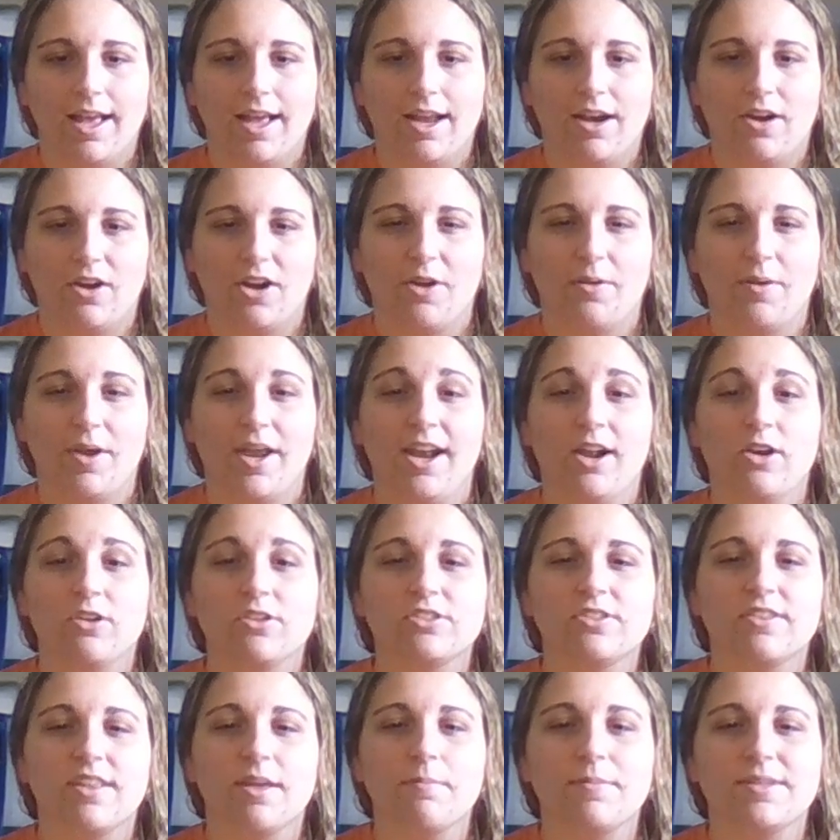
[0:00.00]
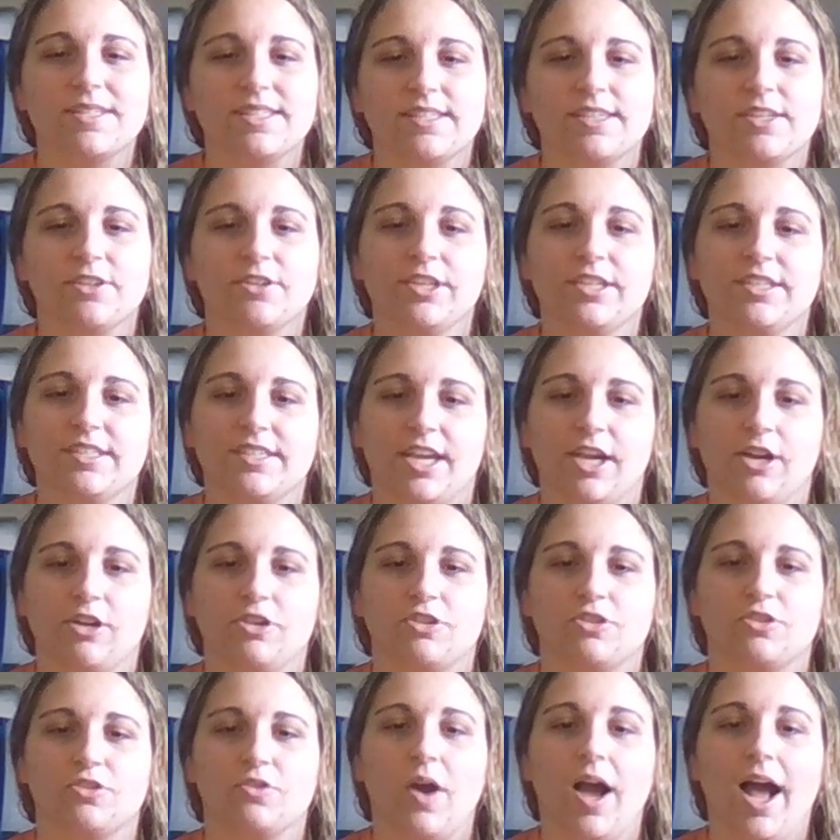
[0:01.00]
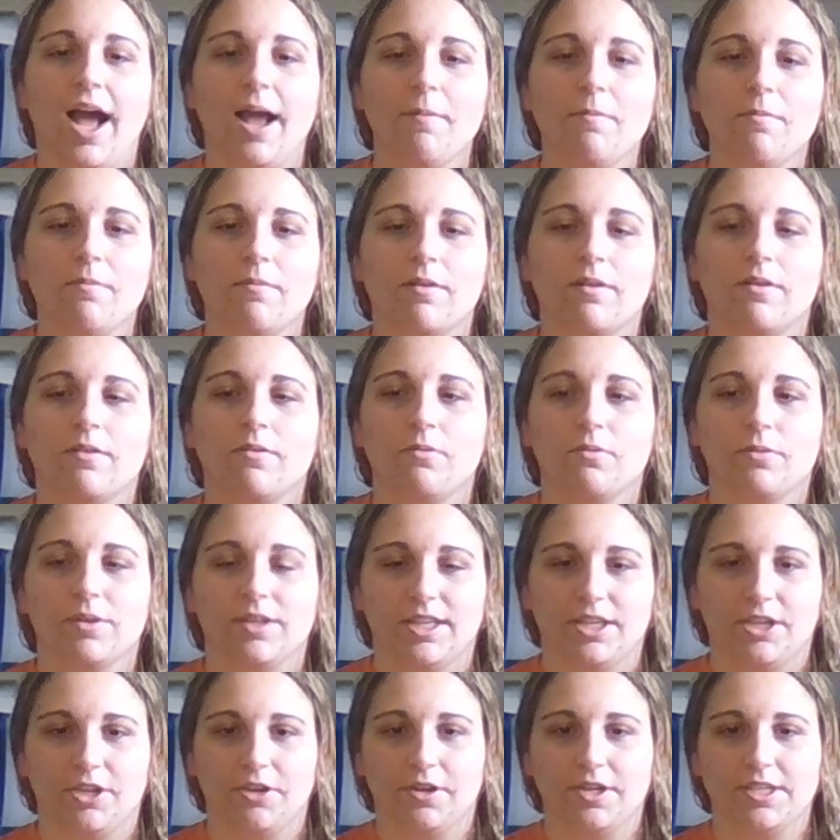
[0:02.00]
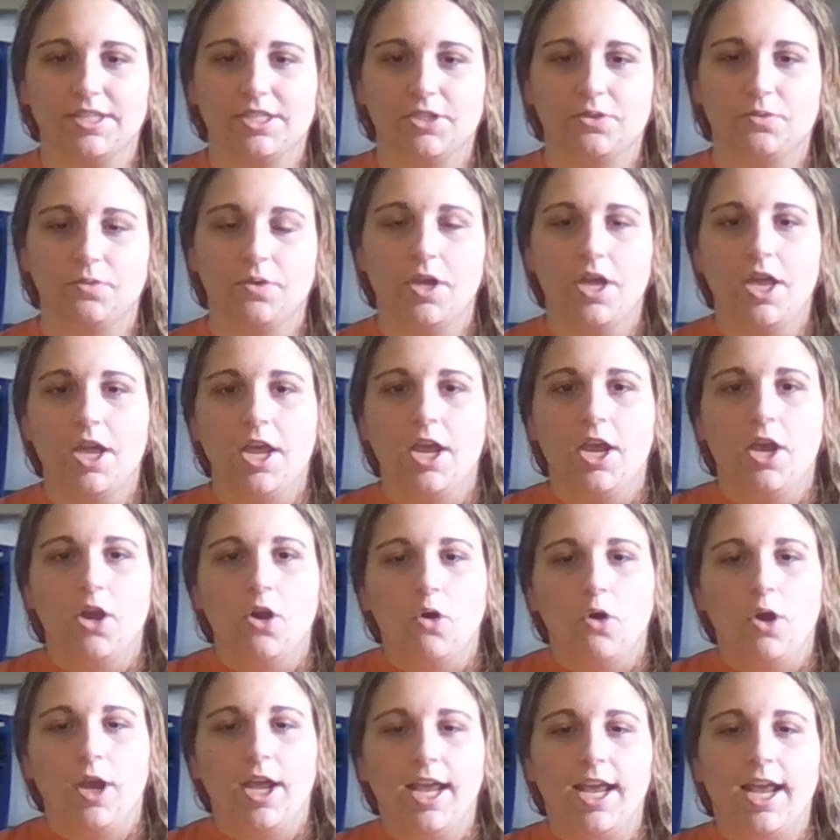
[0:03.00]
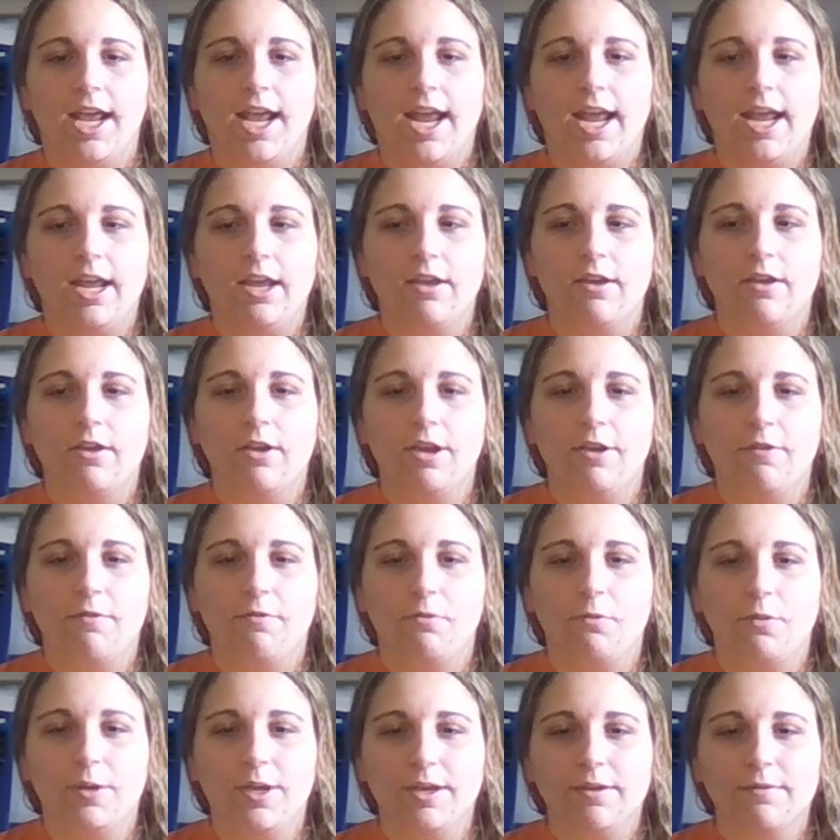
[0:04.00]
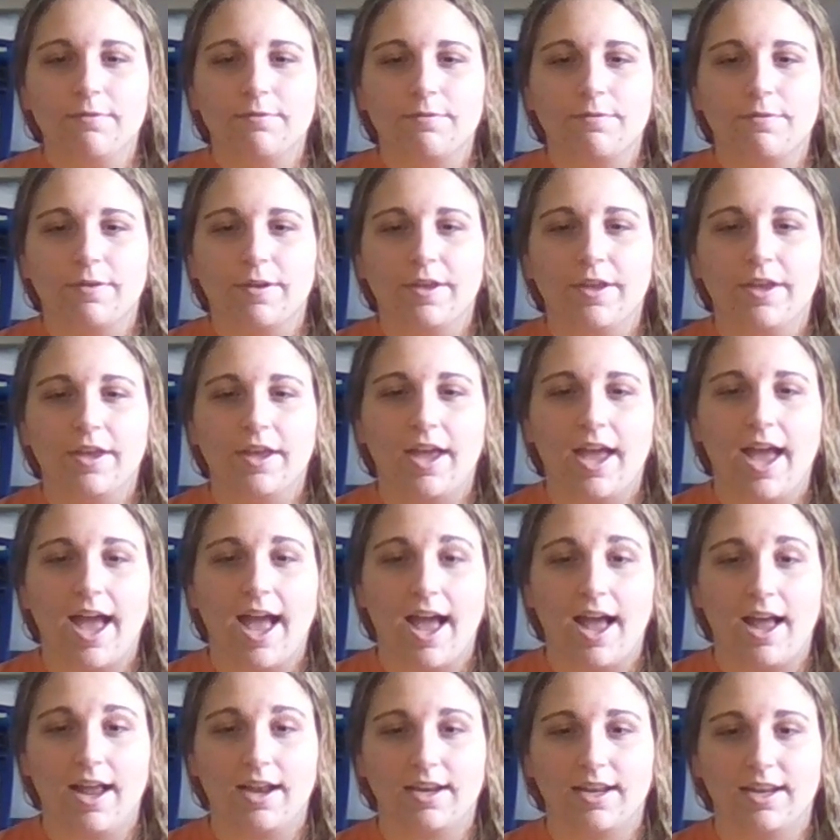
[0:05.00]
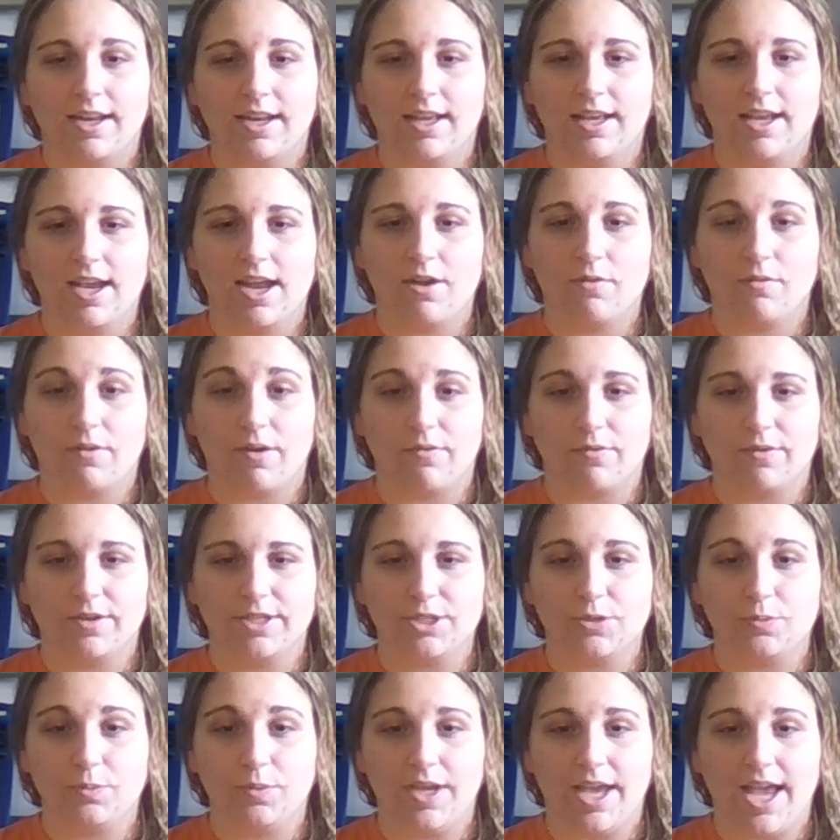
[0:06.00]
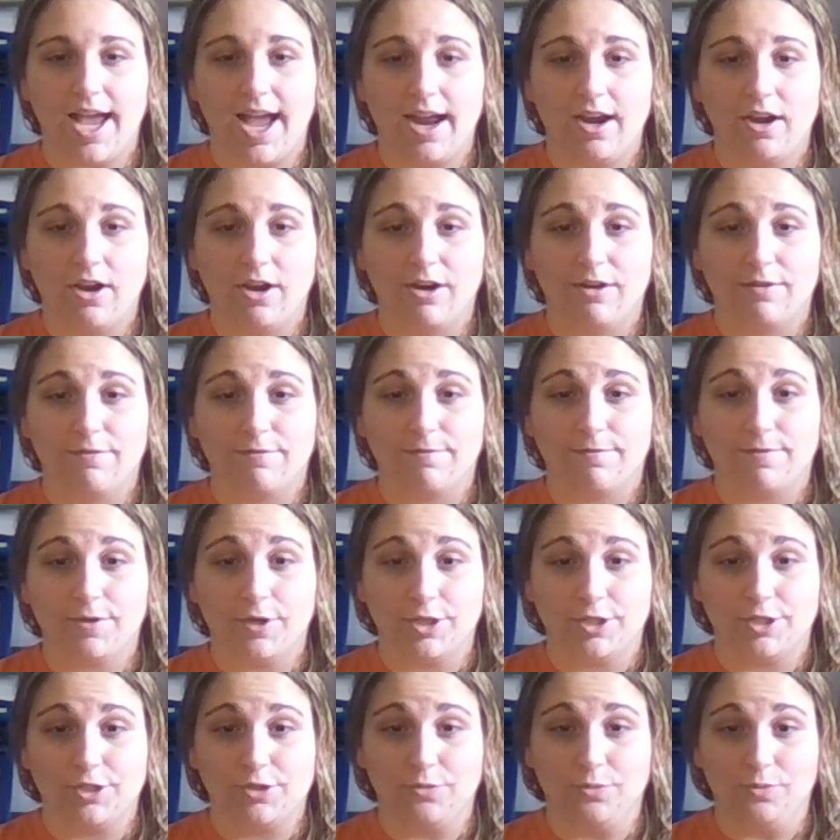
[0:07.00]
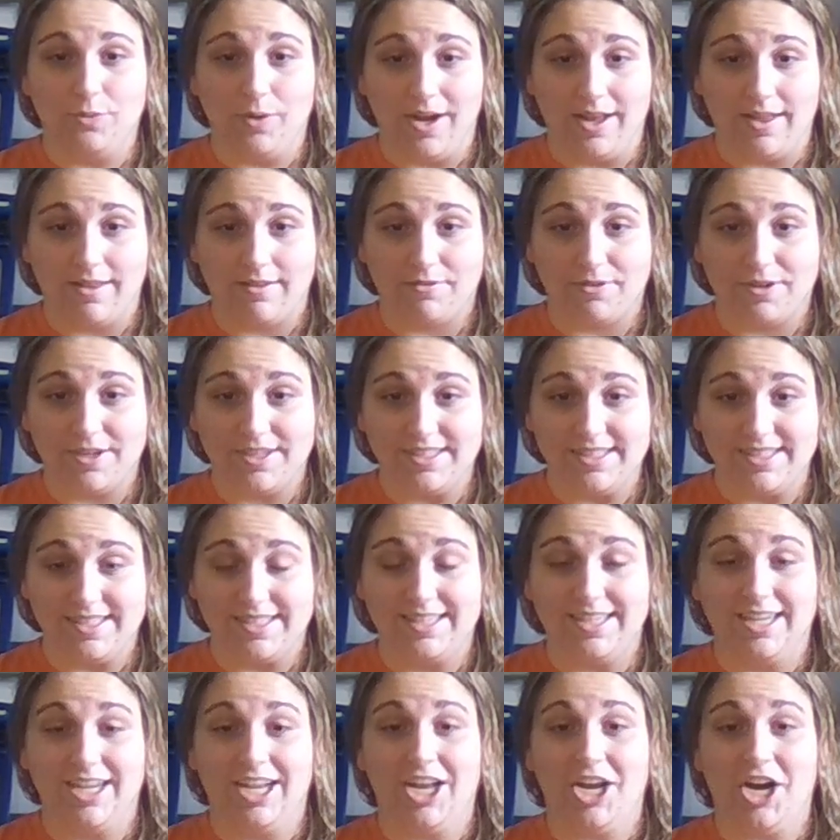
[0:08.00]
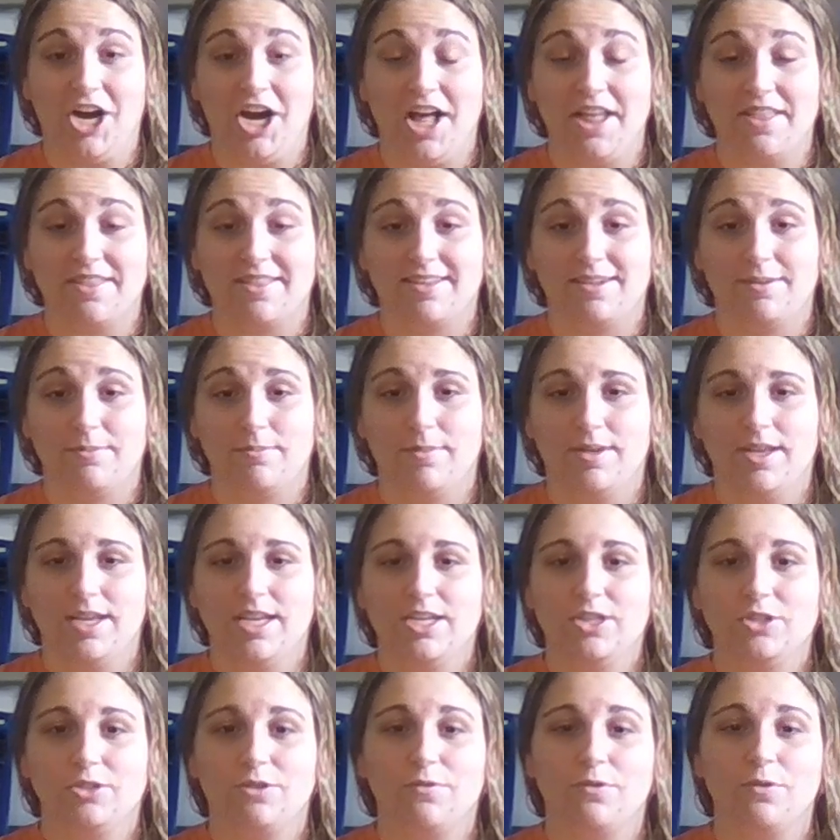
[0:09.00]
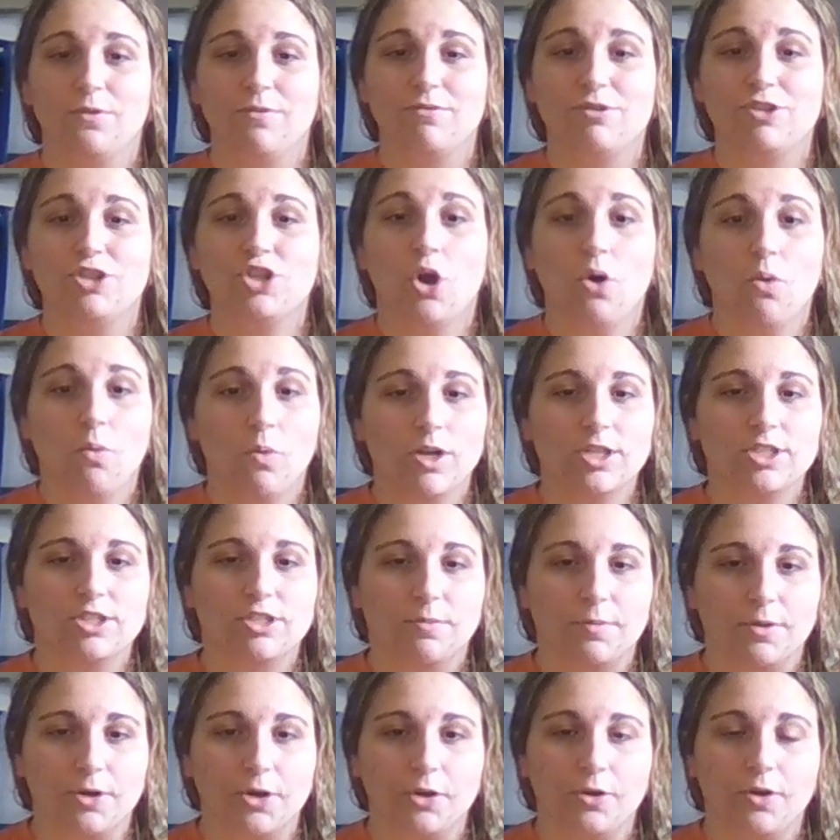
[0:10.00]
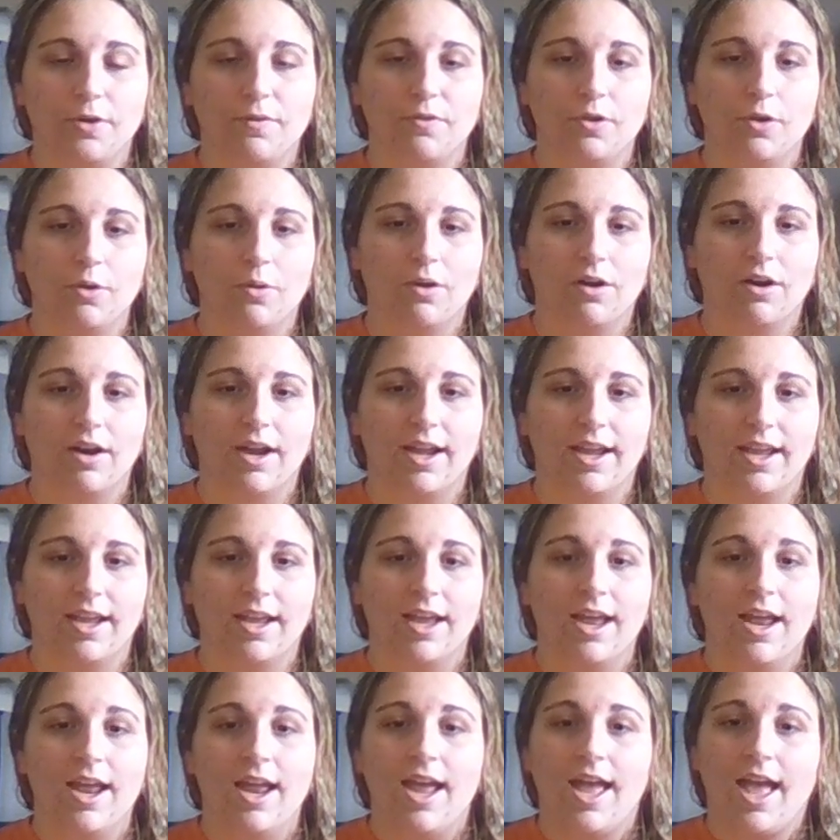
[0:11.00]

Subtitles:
I don't know. And also that mysterious character. So I'm really curious. So if we've had any kind of reference, we had our first reference to Gotham. So if you don't watch Supergirl, if you are a